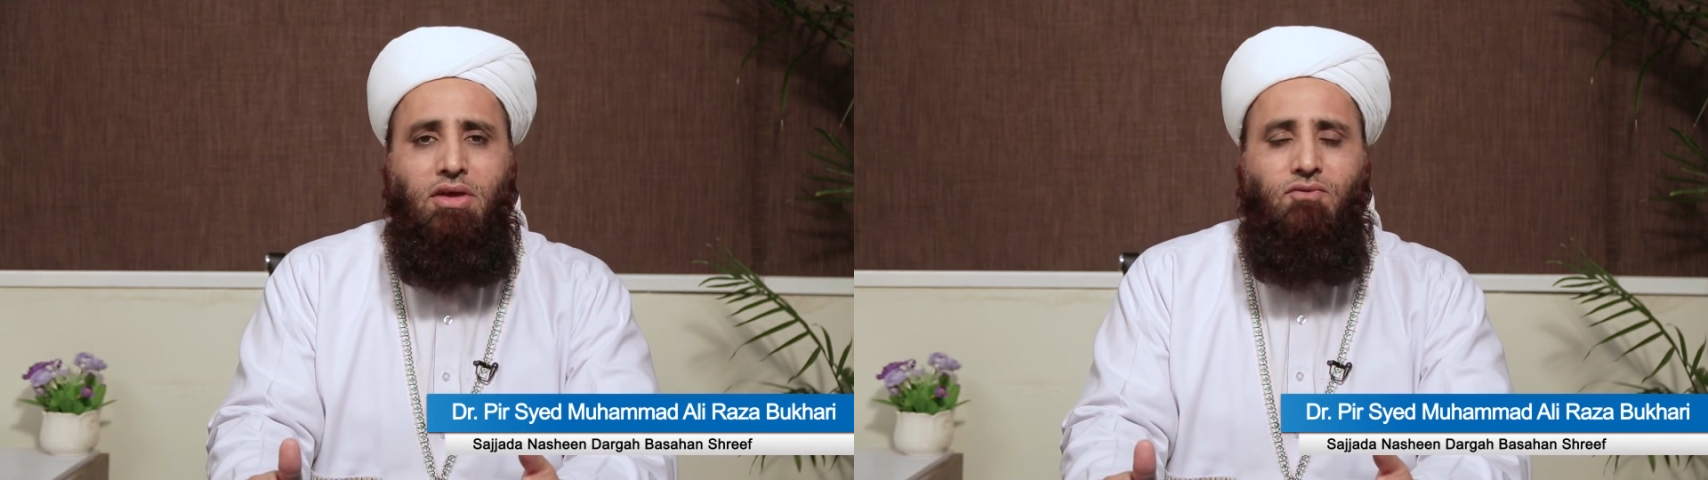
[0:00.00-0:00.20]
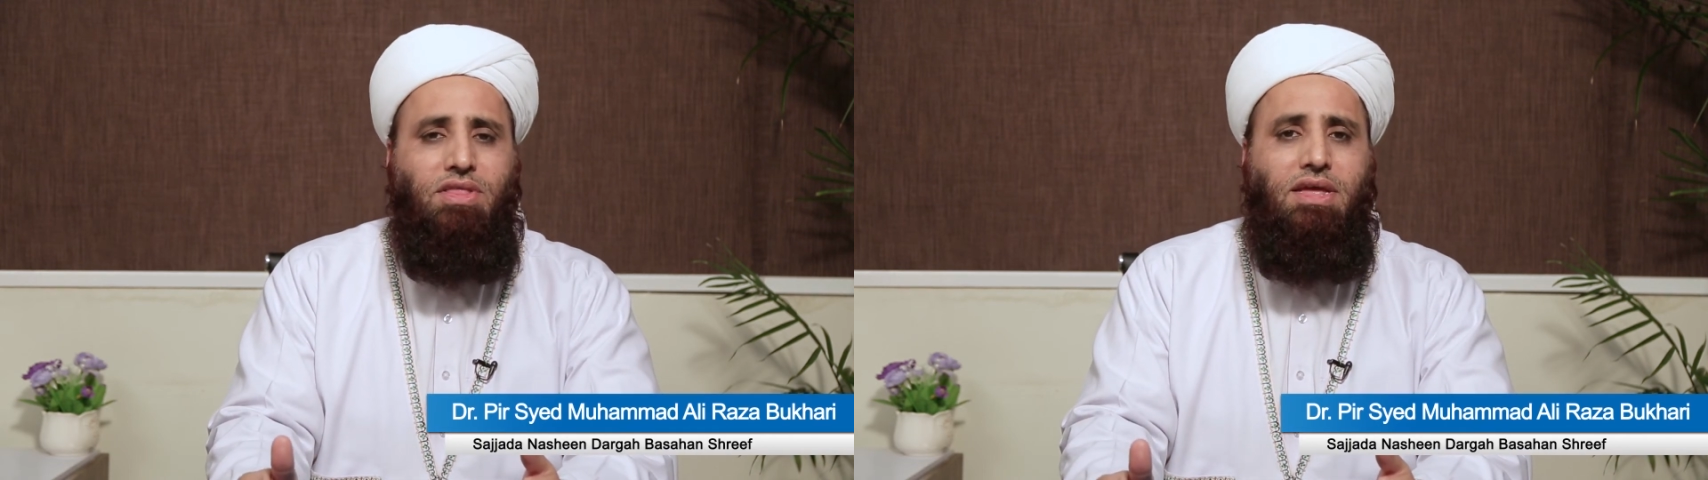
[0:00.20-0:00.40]

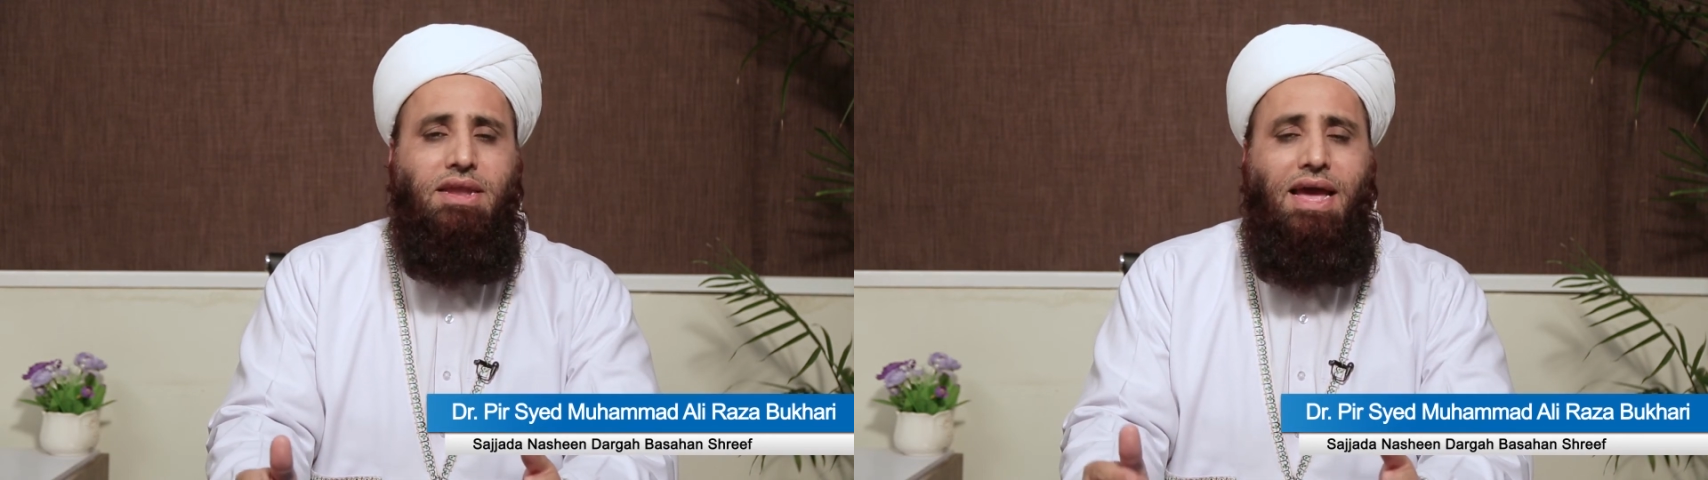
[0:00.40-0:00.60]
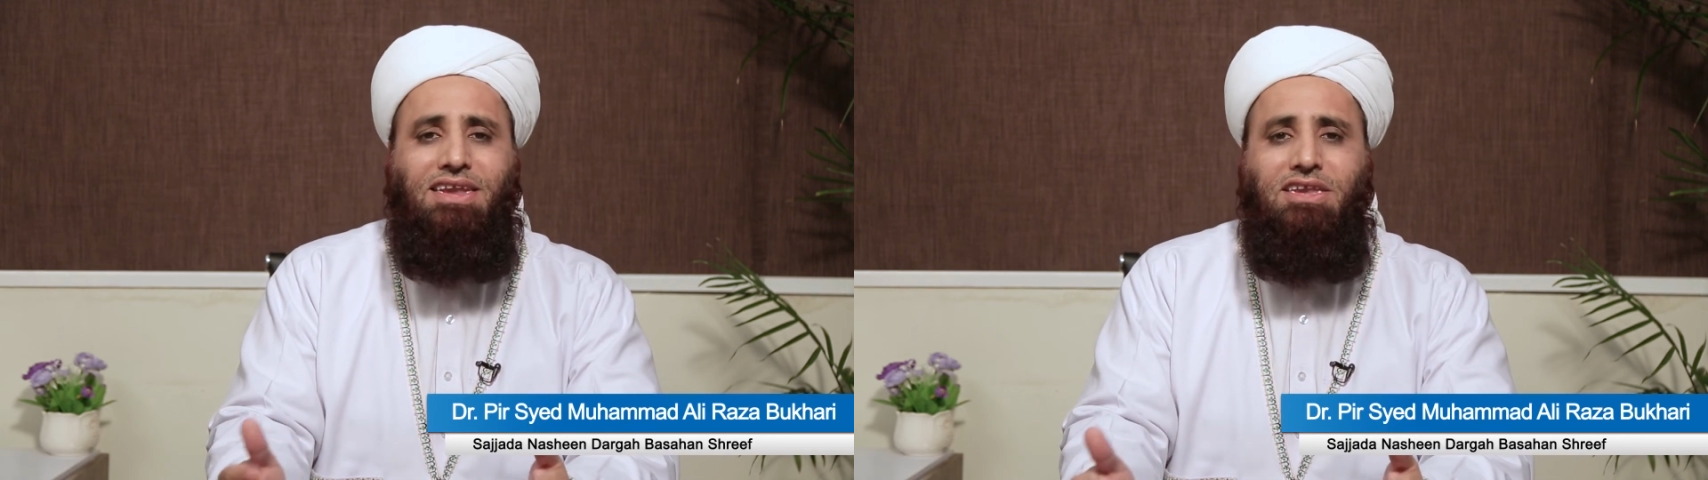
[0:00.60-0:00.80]
with
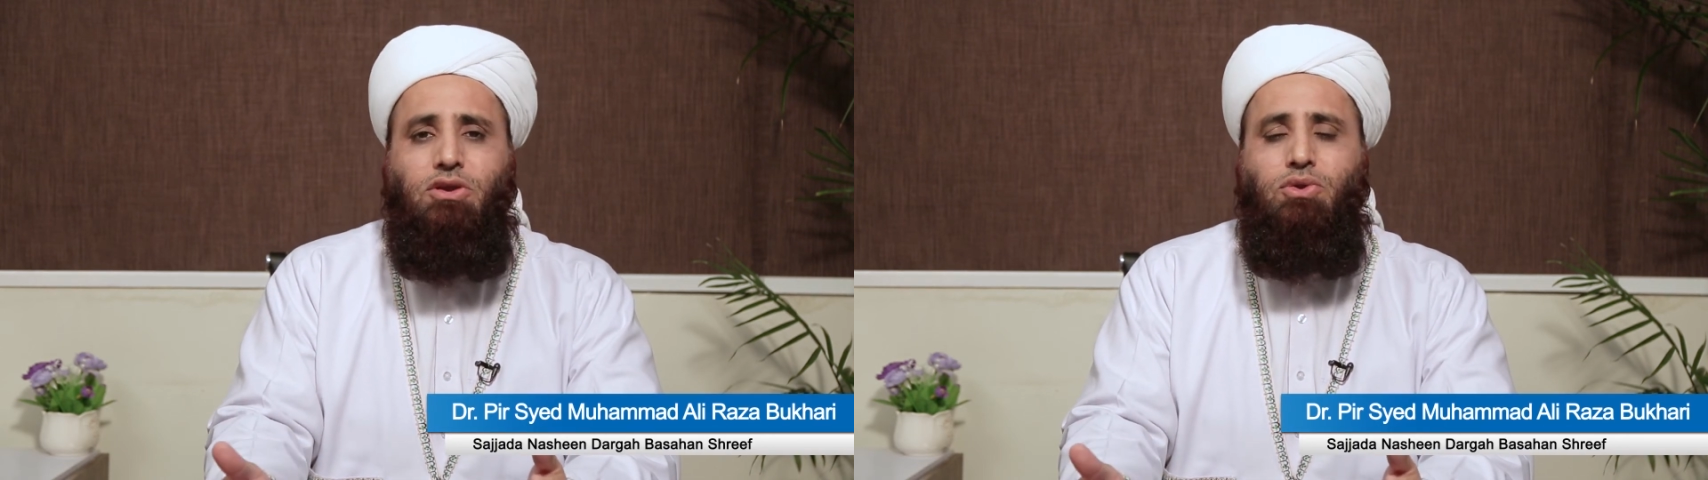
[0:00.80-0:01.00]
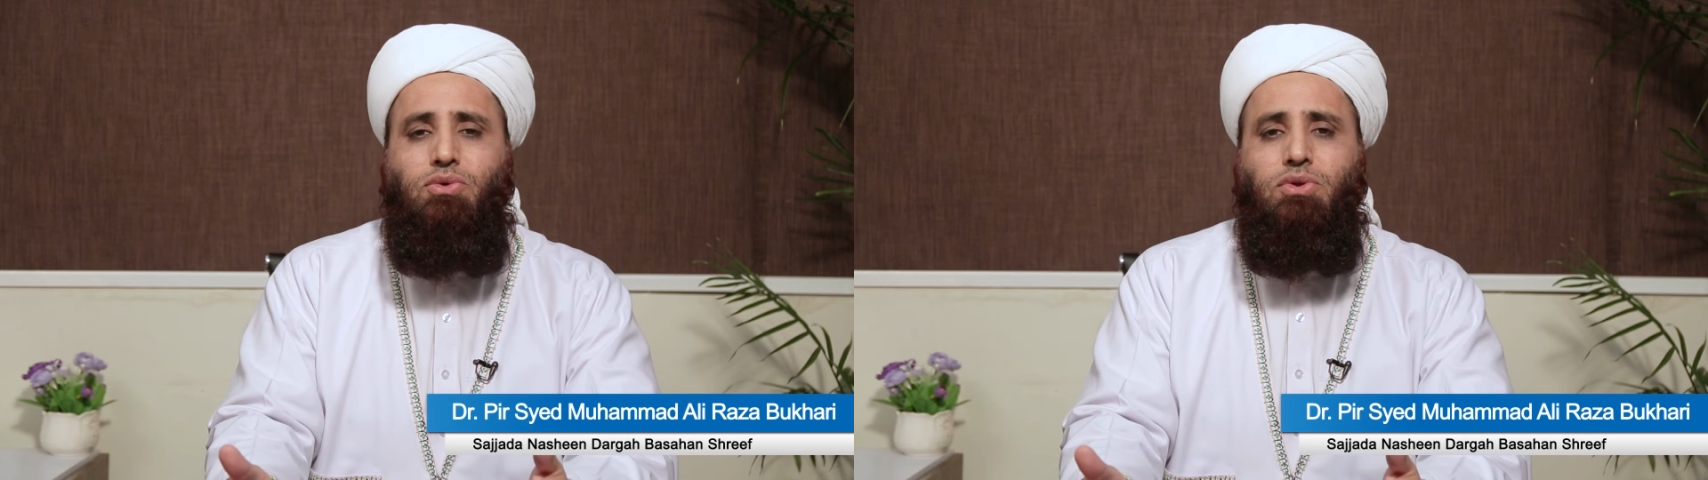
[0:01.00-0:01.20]
an
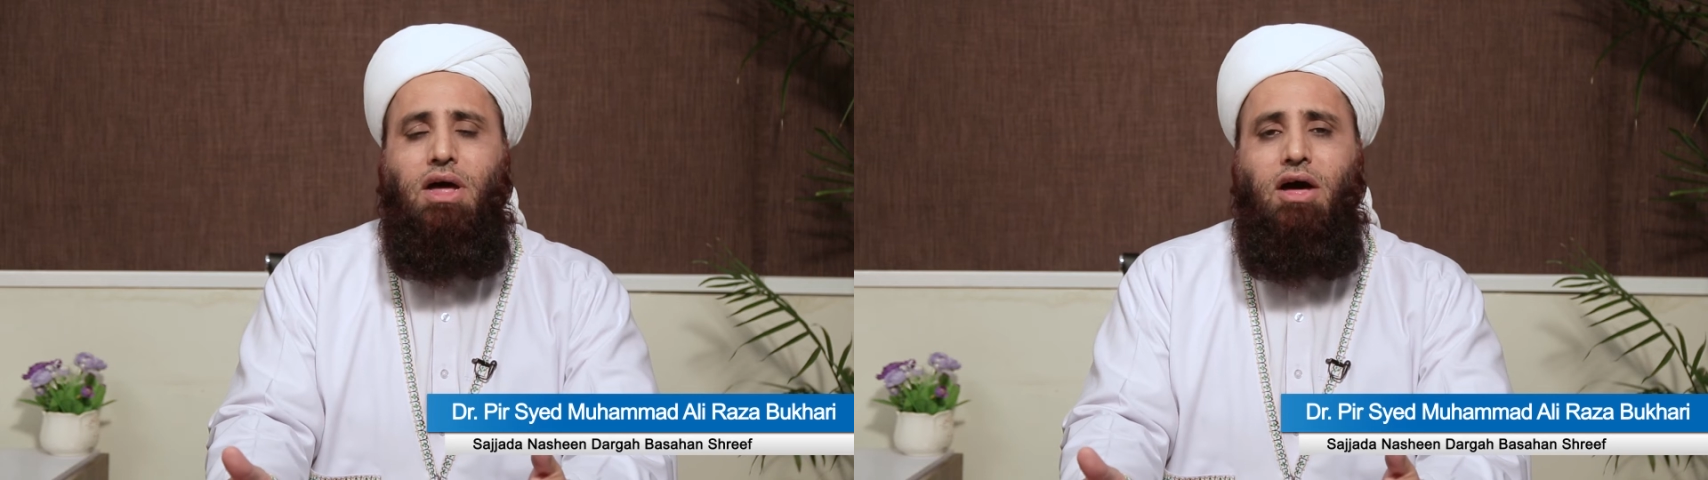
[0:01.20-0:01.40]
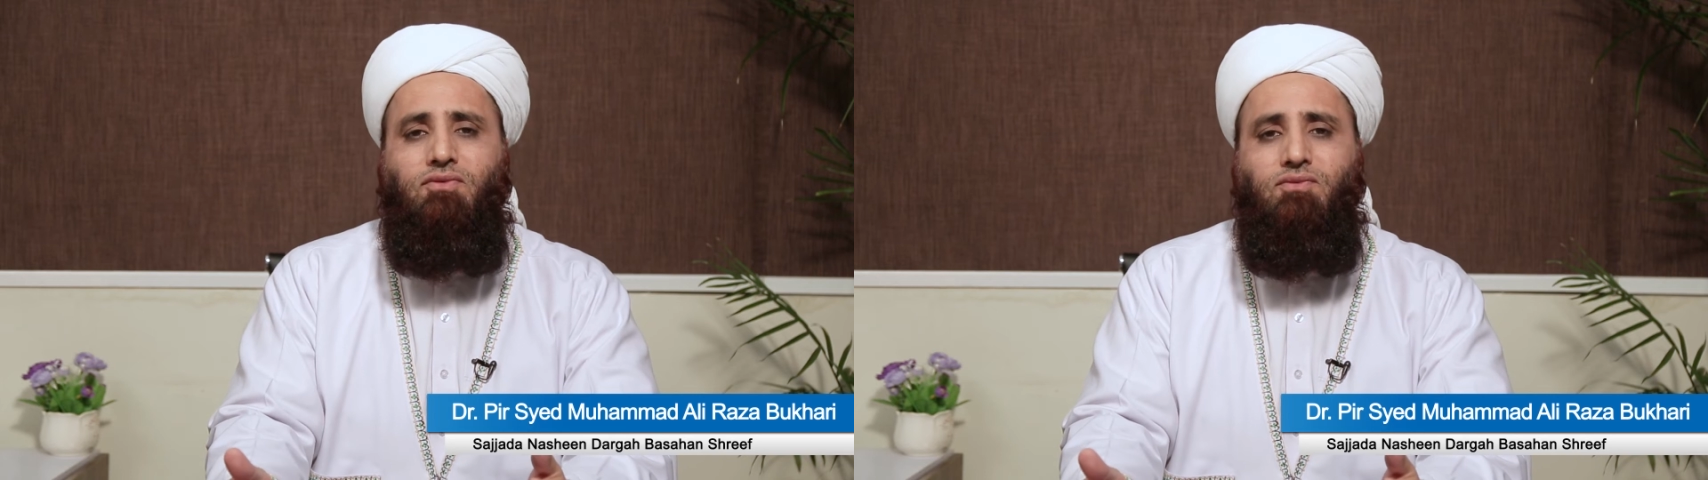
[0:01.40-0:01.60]
attitude
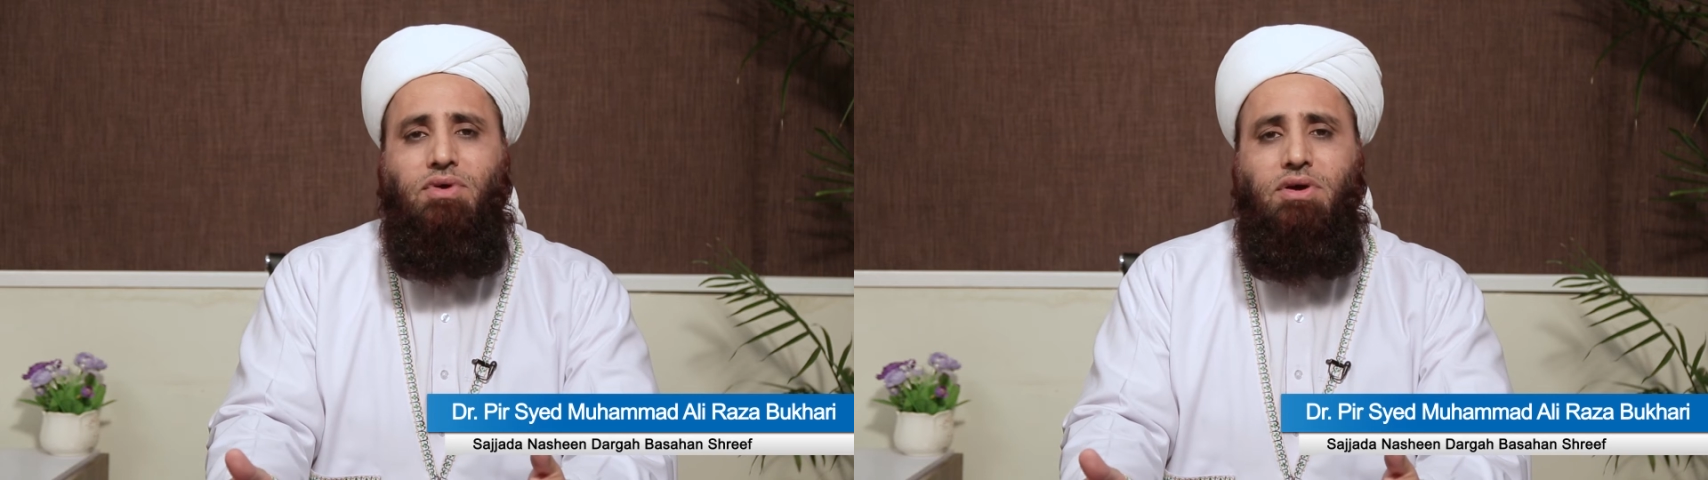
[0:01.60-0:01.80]
of